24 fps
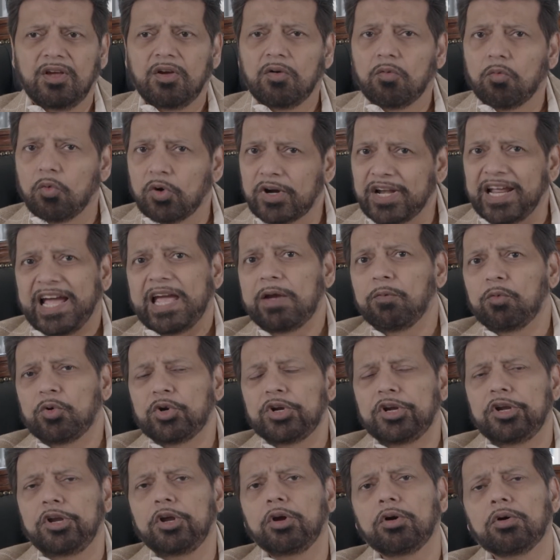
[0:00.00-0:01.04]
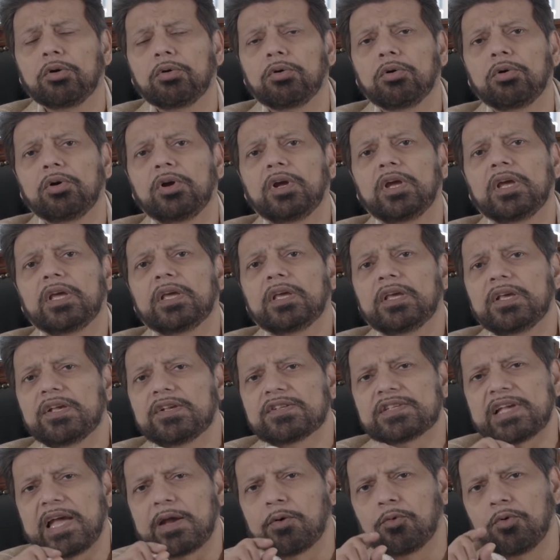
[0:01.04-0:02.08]
What I would do is
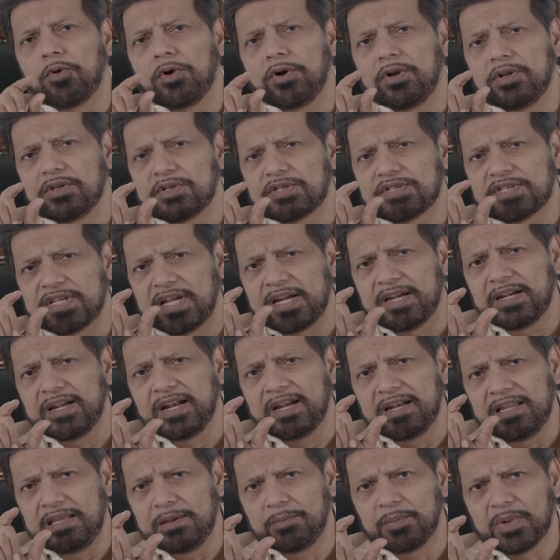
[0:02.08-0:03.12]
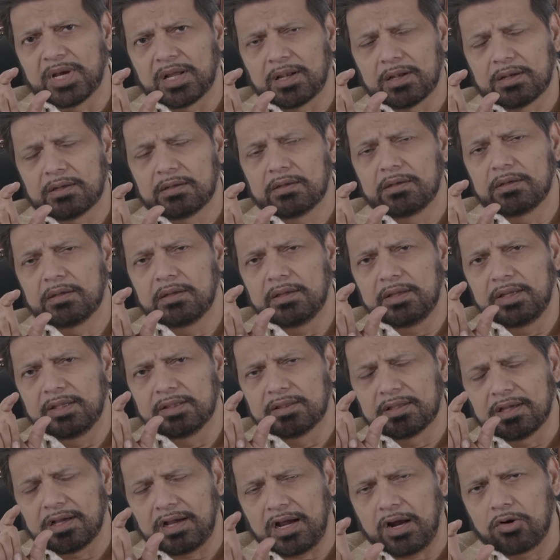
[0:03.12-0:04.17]
I would send an email in
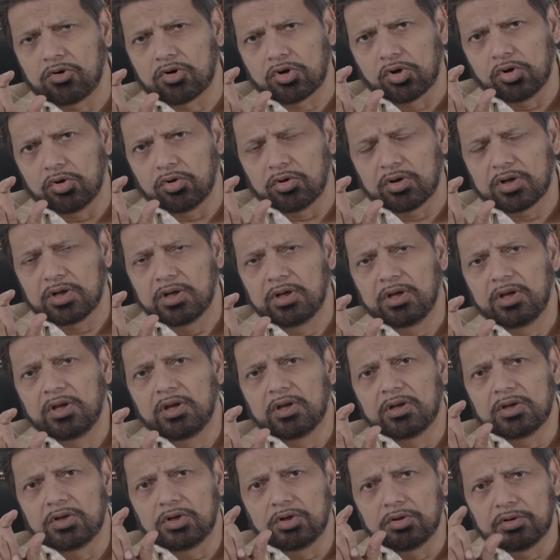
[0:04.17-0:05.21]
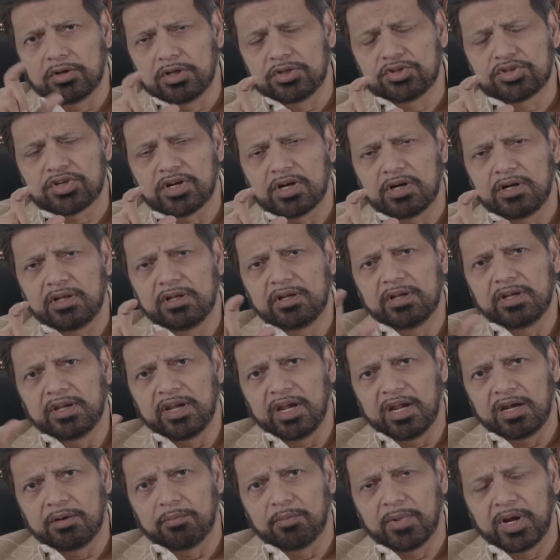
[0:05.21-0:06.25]
the Outlook to Richard
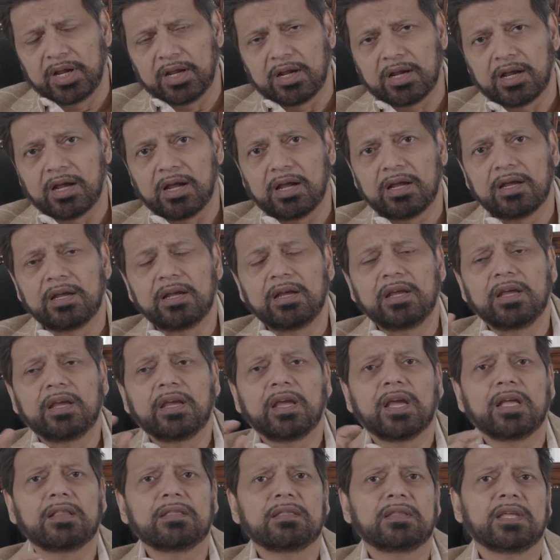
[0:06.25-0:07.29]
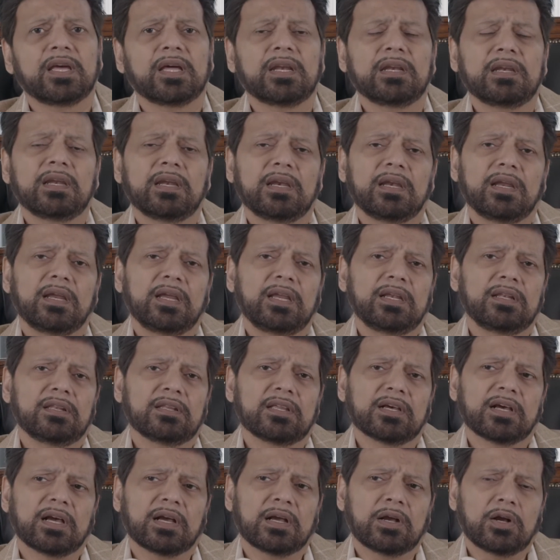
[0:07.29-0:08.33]
and Micah, and then in
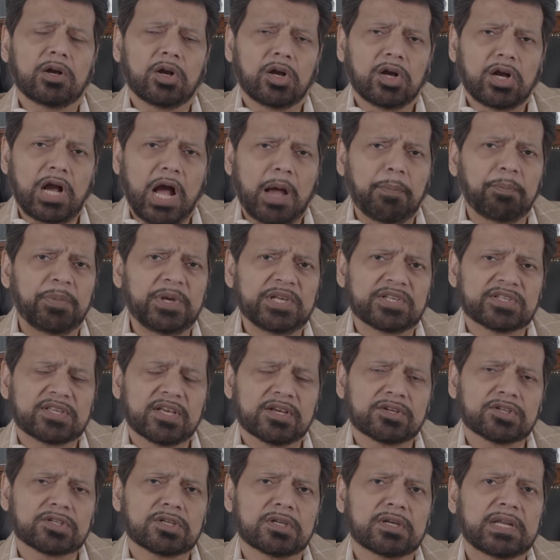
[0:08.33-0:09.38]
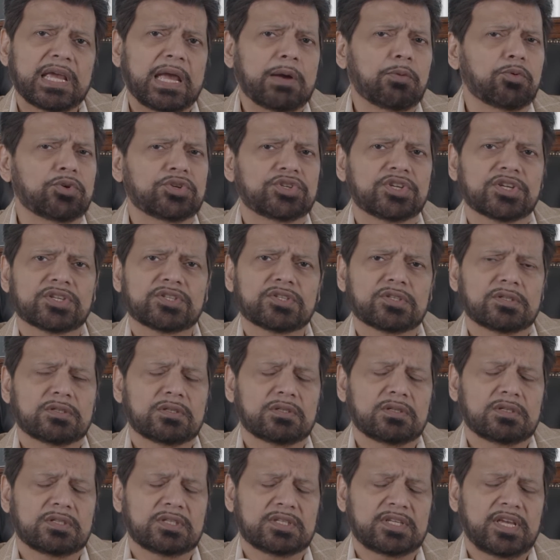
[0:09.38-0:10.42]
the copy section, I would just
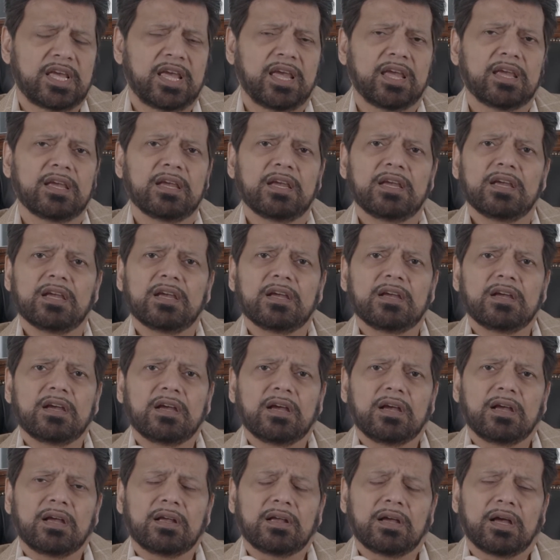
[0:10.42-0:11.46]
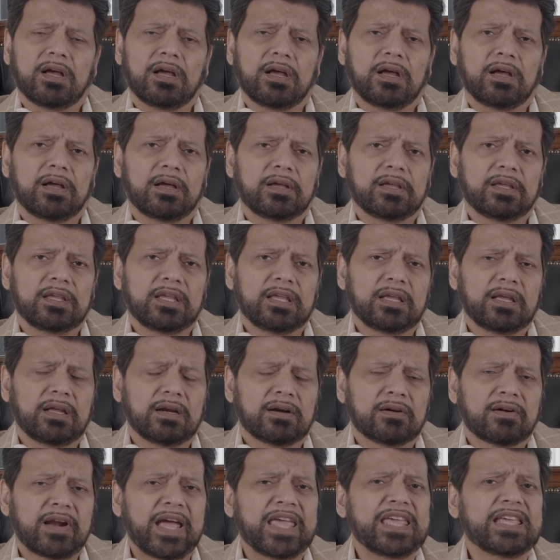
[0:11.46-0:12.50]
say uh,
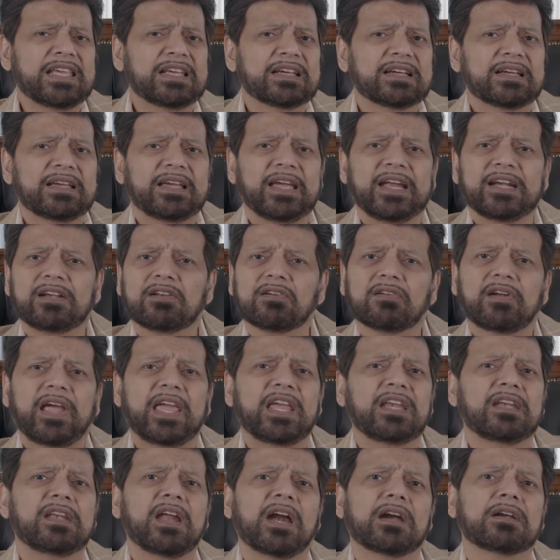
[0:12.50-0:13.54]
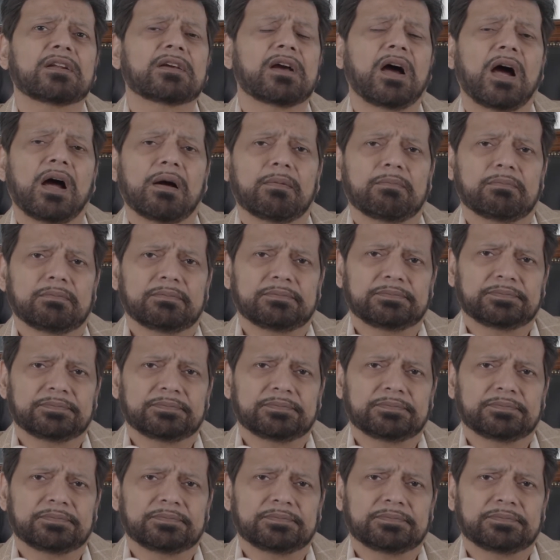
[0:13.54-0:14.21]
Wrike at Wrike.com.